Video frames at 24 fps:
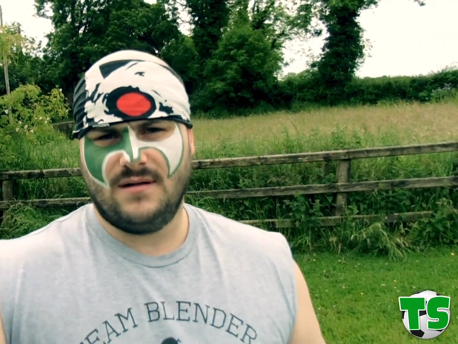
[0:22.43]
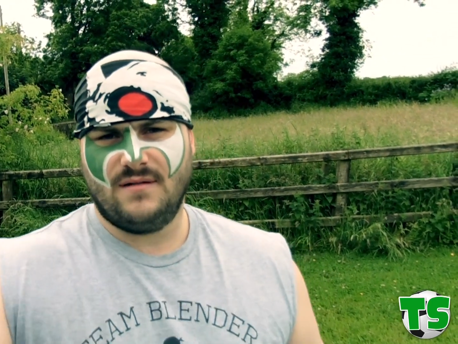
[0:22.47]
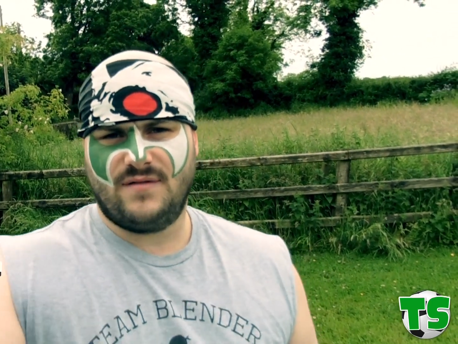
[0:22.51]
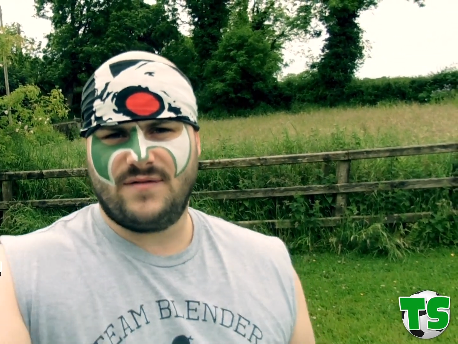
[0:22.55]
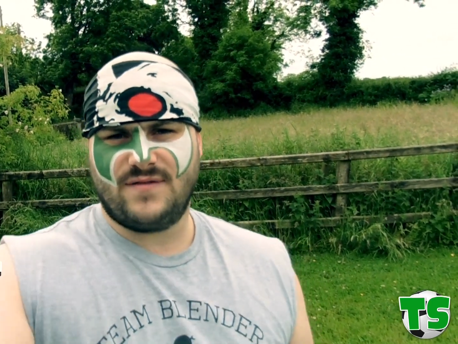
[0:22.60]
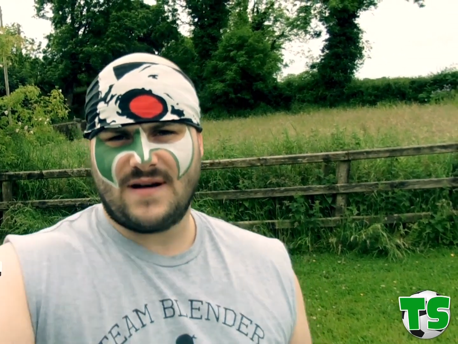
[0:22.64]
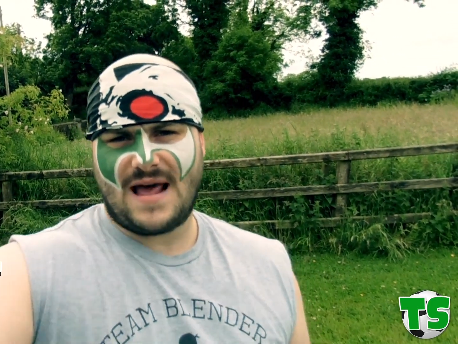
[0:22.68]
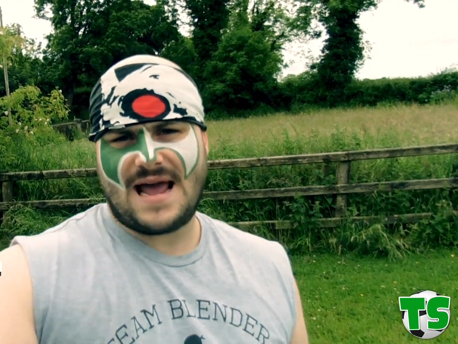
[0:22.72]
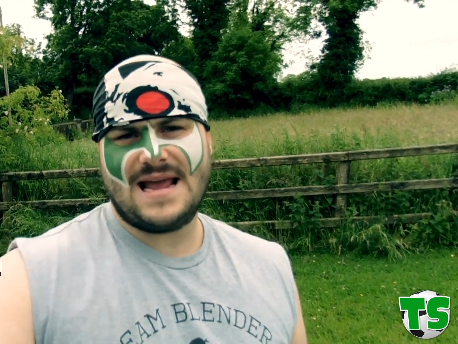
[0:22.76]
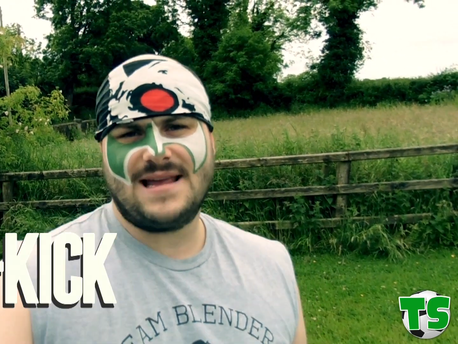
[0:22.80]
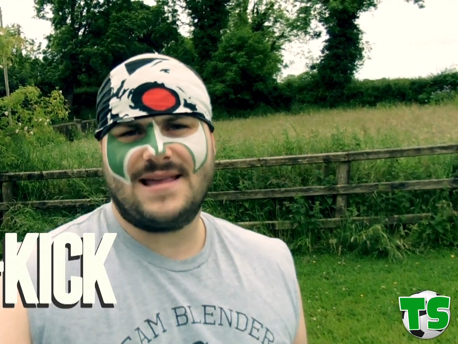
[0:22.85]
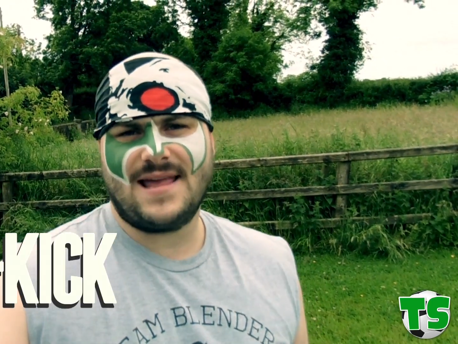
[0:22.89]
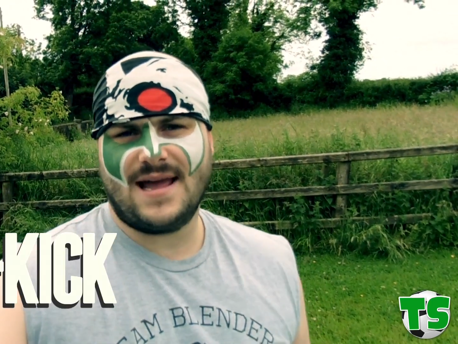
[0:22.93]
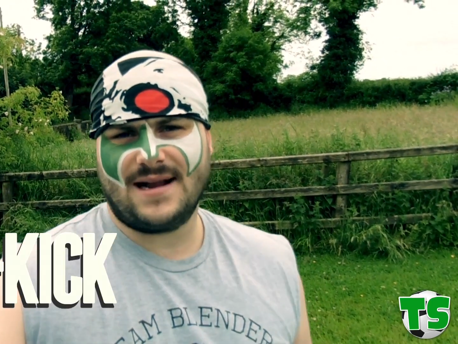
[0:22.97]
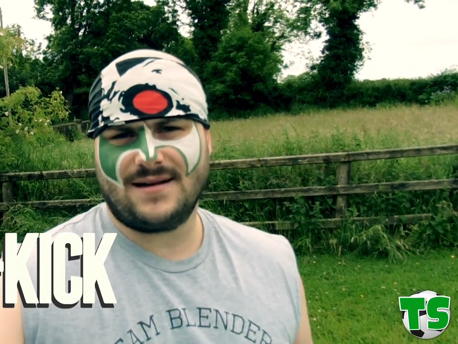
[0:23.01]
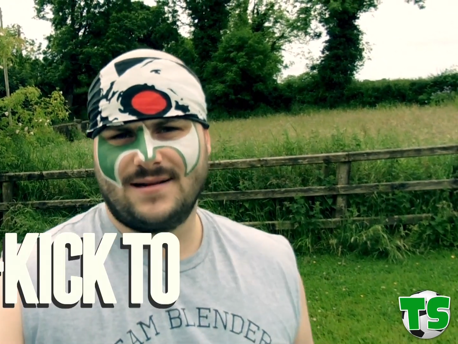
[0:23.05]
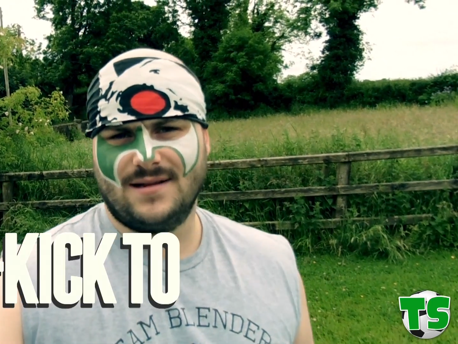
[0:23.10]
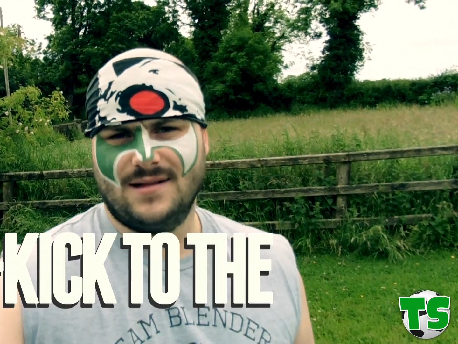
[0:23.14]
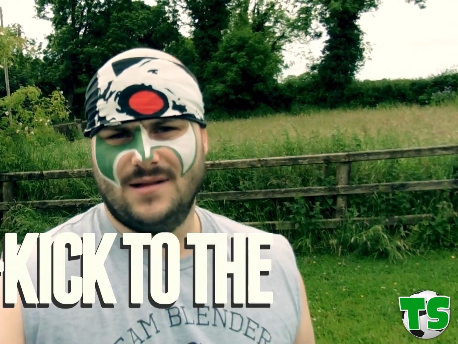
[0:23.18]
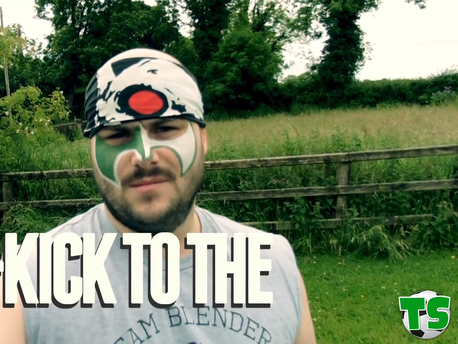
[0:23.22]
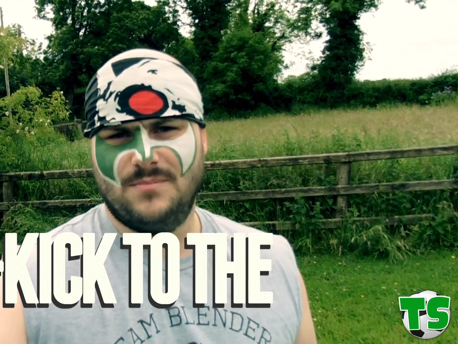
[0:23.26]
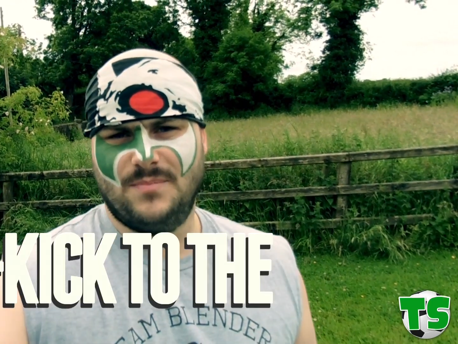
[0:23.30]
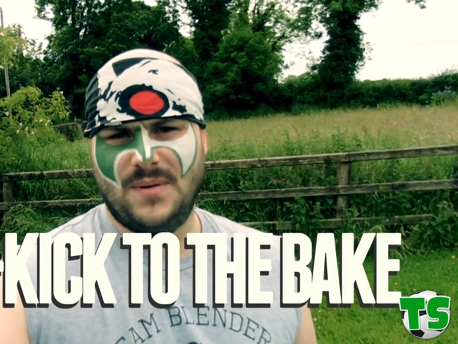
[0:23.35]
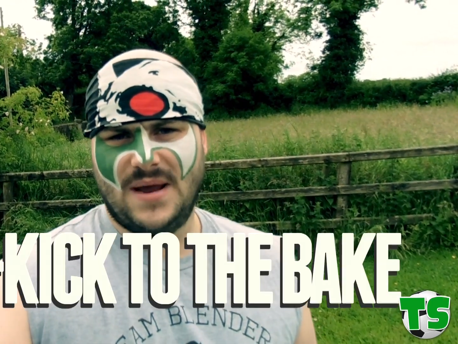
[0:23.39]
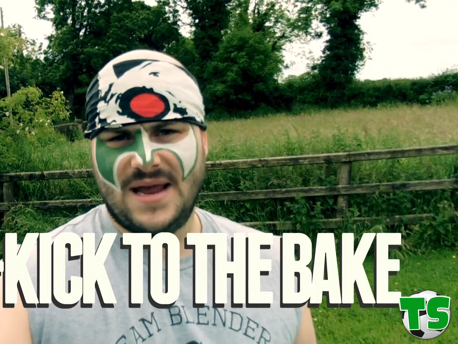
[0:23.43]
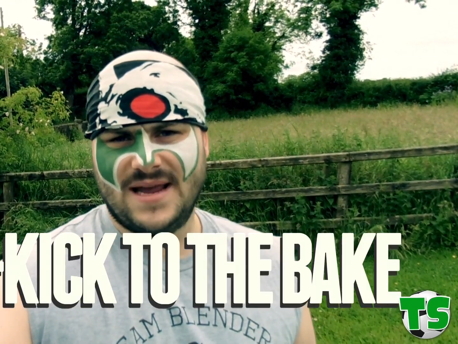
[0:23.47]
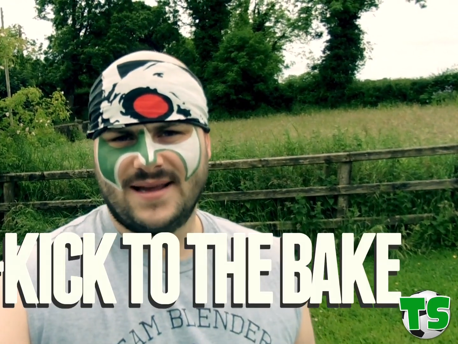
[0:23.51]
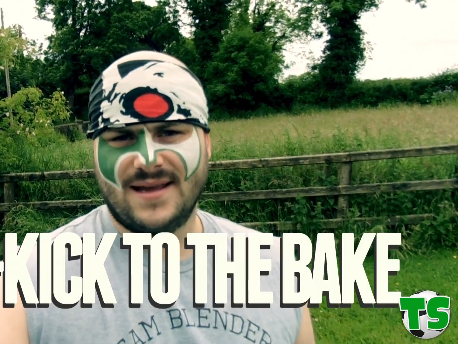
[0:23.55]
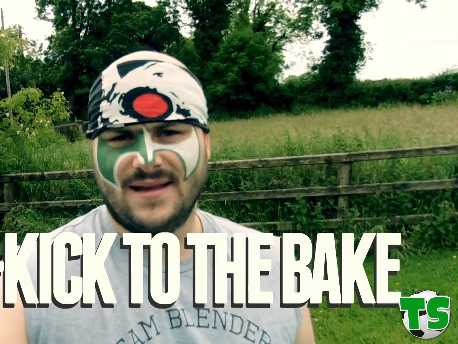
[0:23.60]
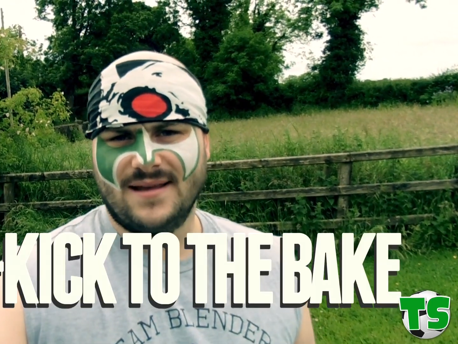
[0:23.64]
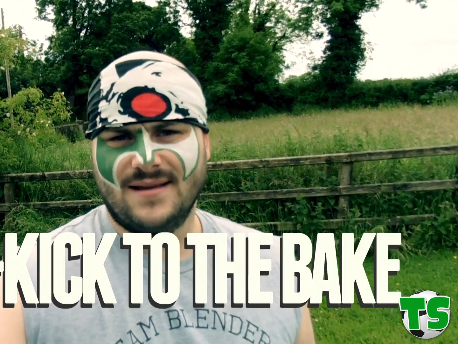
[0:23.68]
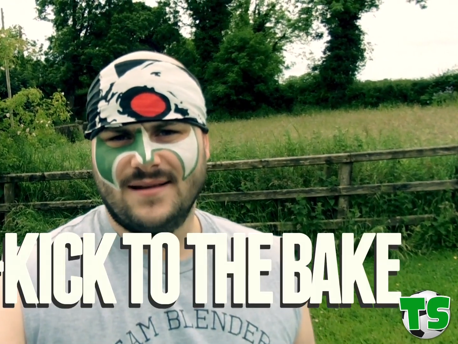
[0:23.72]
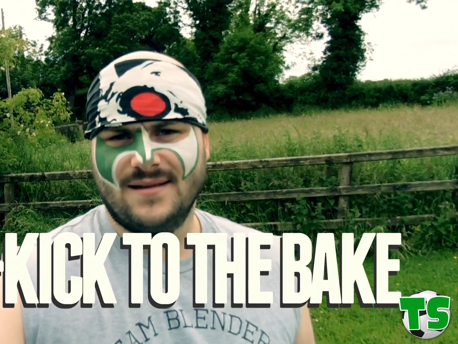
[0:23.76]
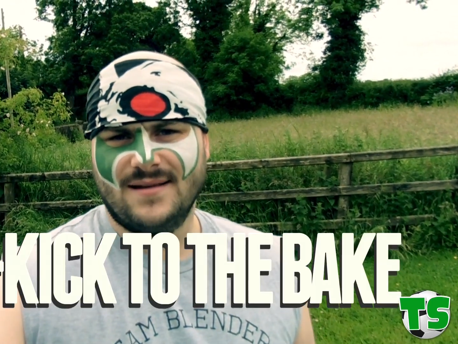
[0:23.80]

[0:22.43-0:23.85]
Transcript: fly kick to the back.